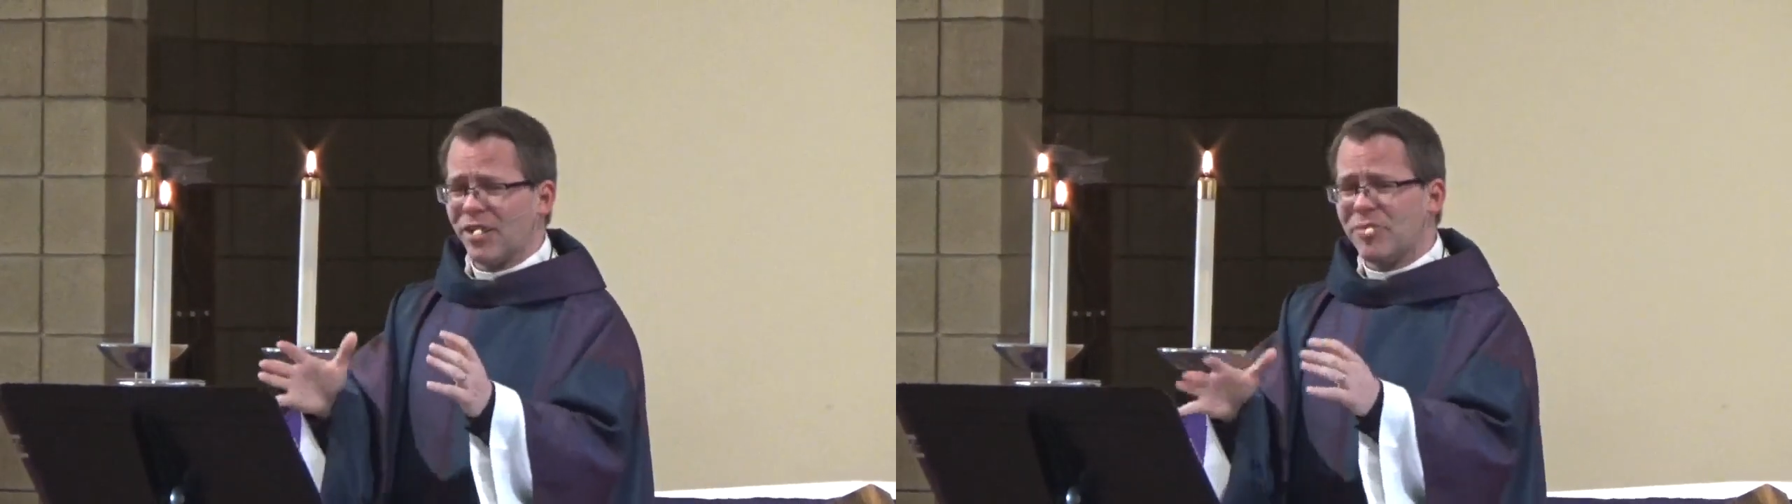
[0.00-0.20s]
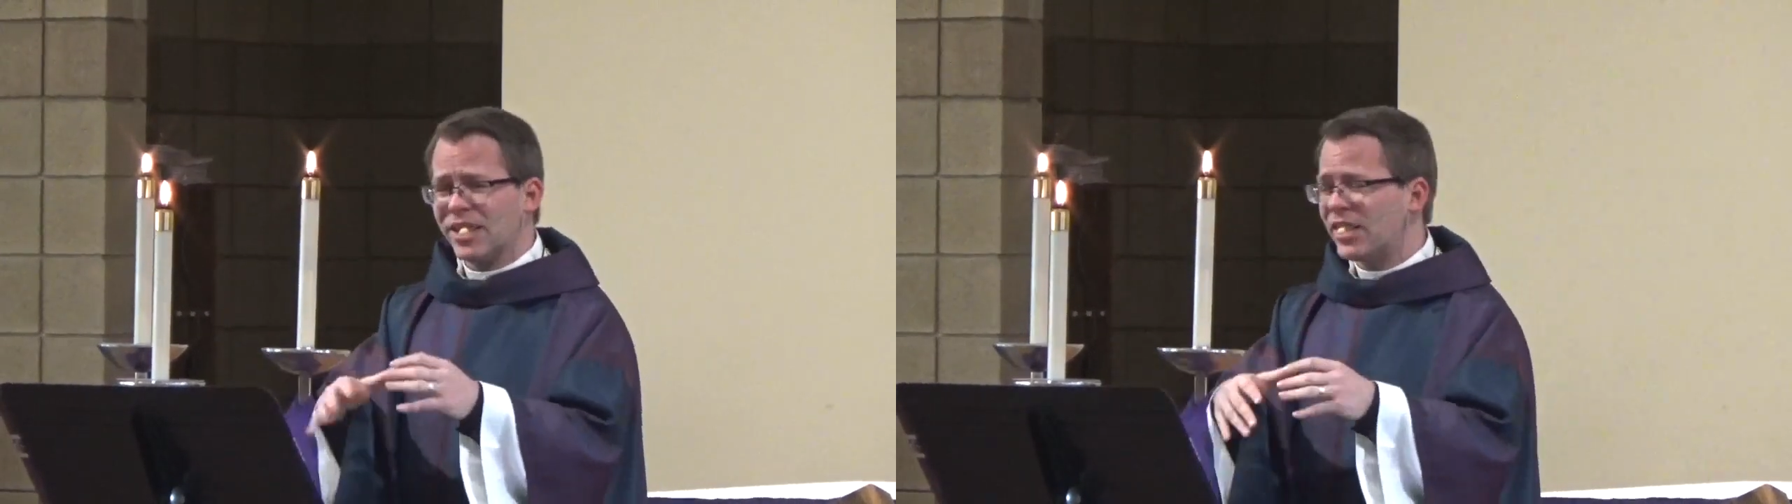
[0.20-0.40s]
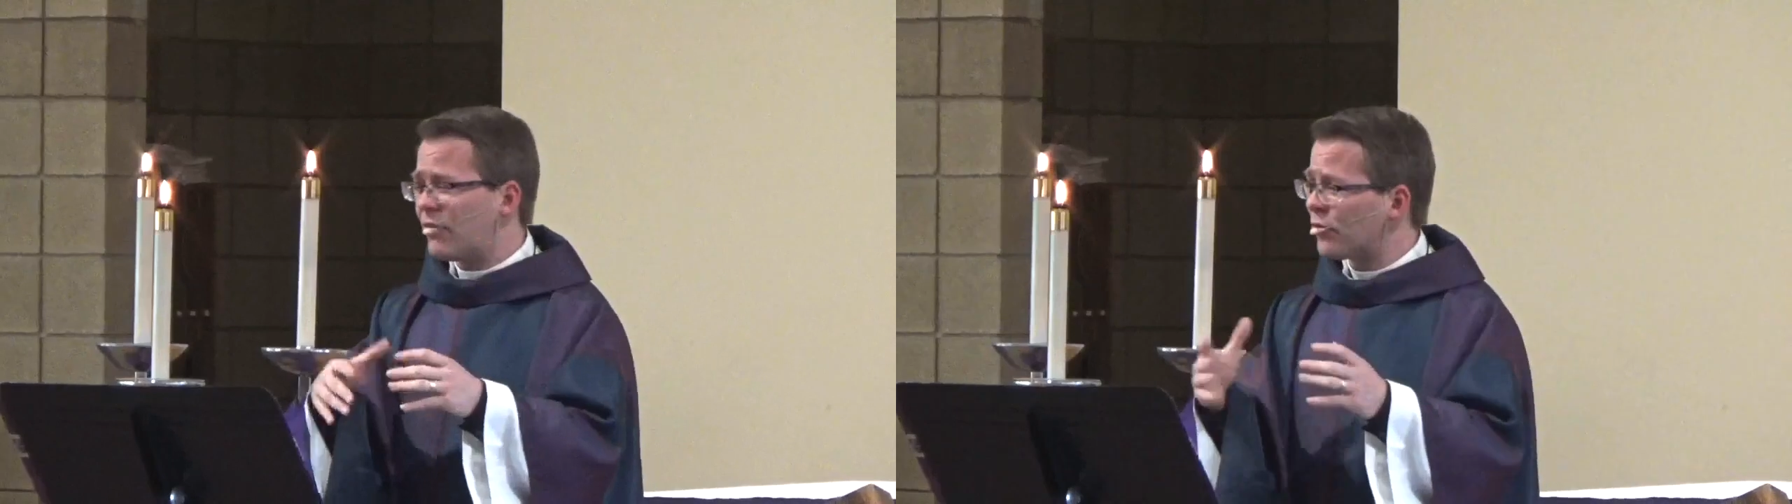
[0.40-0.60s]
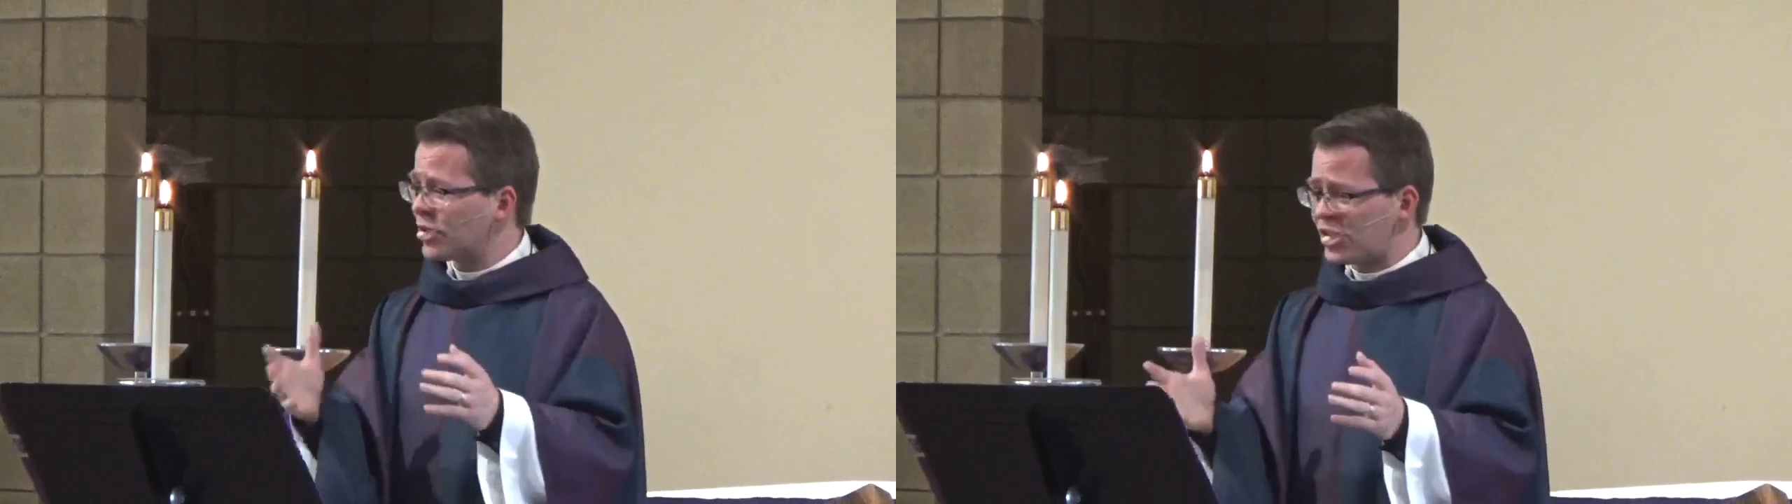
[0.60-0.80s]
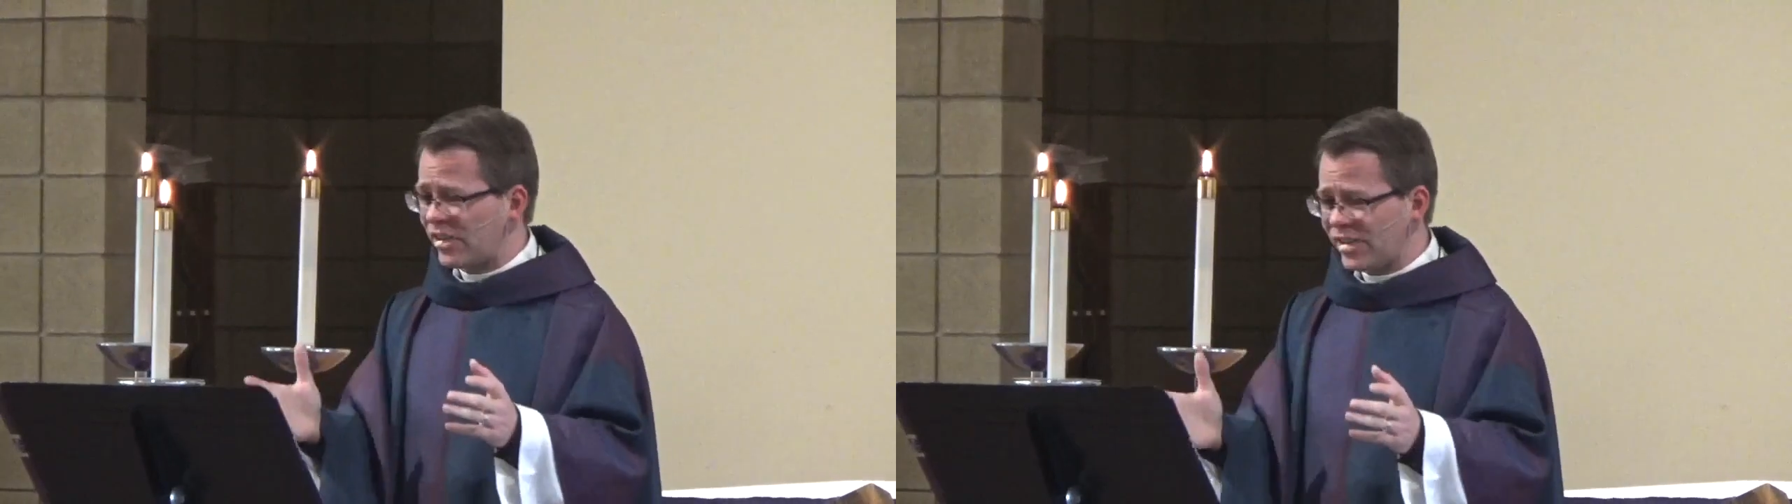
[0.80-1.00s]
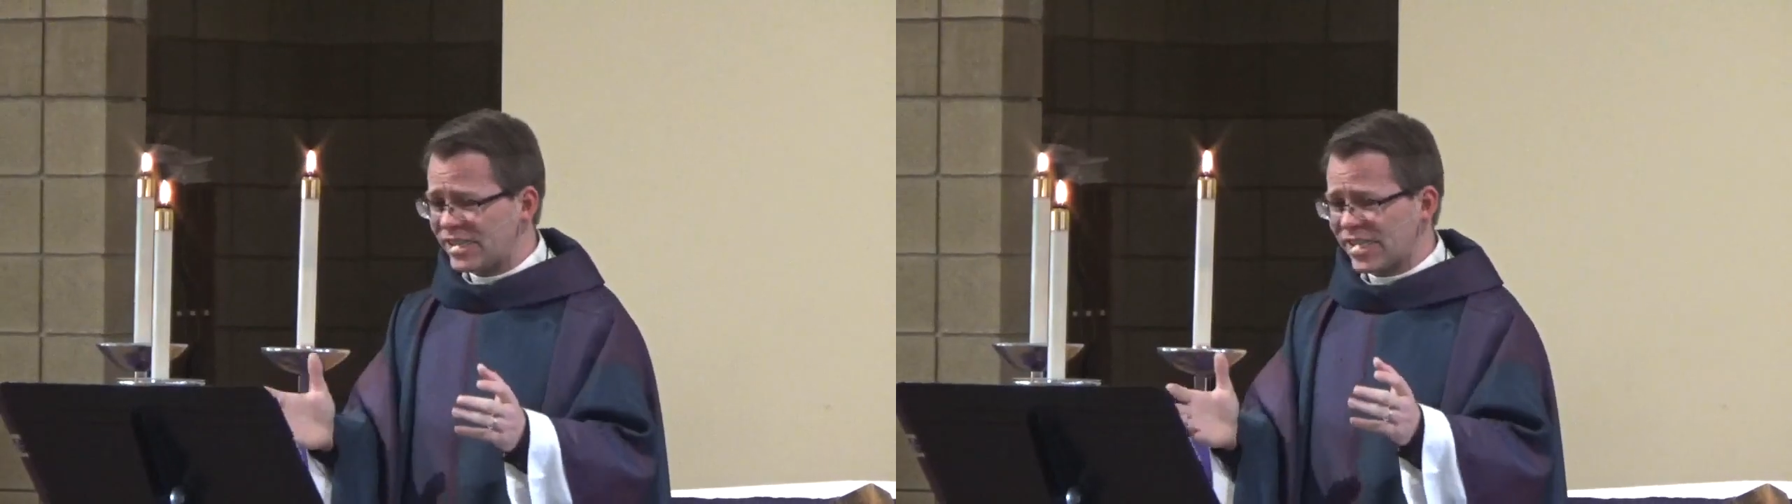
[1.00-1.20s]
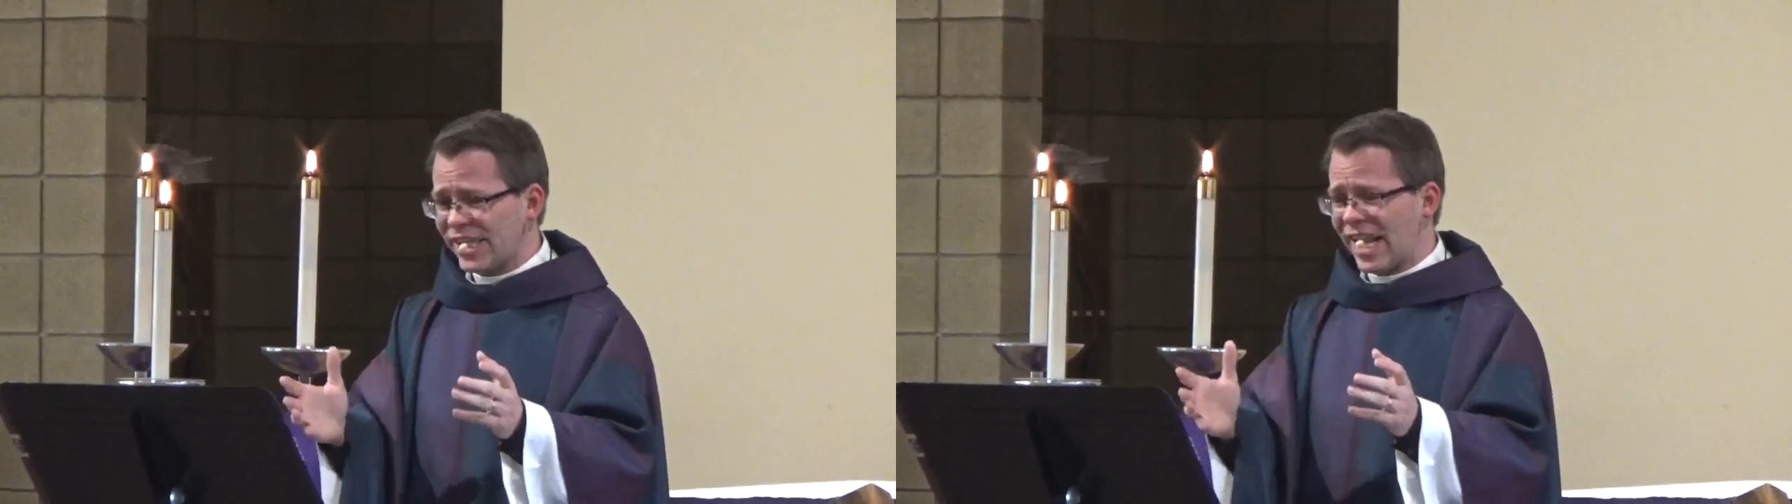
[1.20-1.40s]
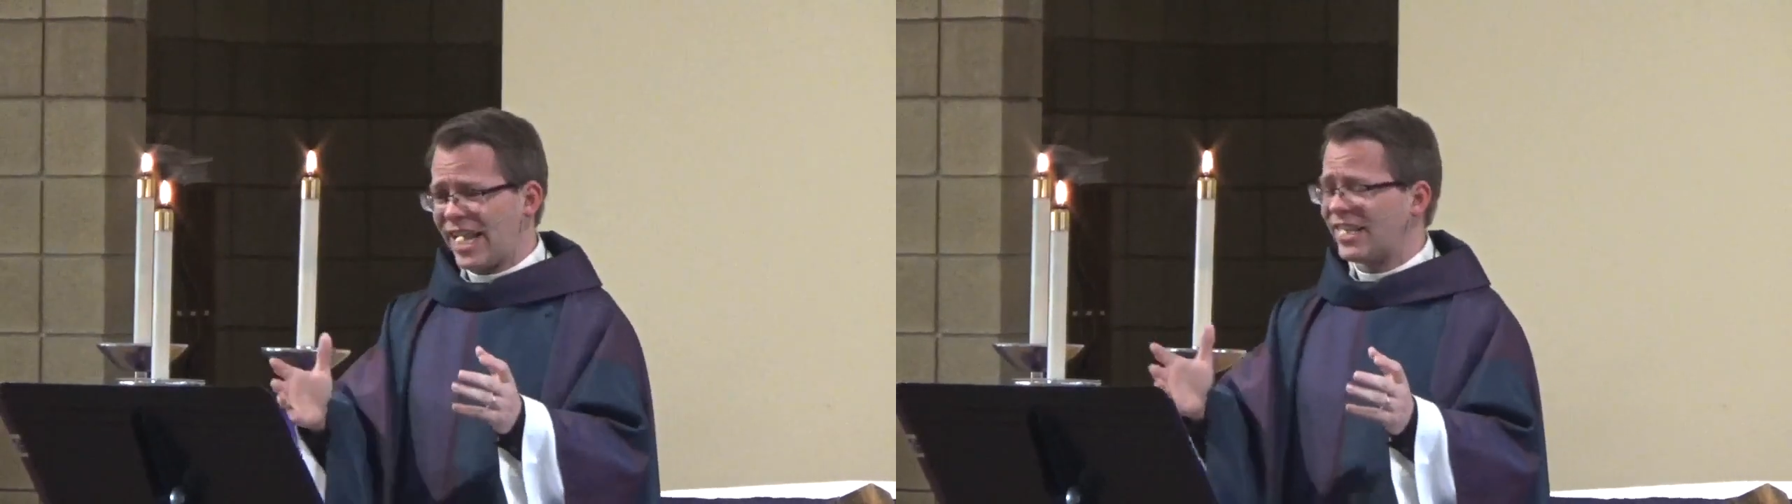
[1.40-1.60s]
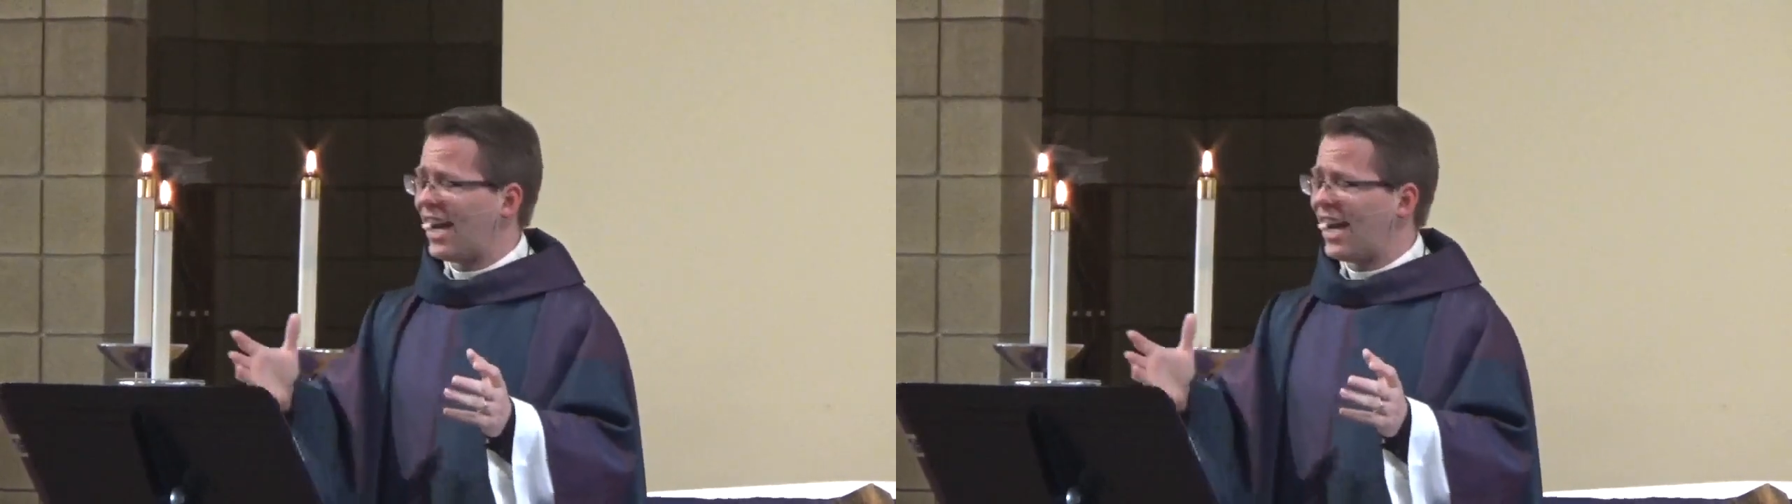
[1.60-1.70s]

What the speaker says: amid the fragility and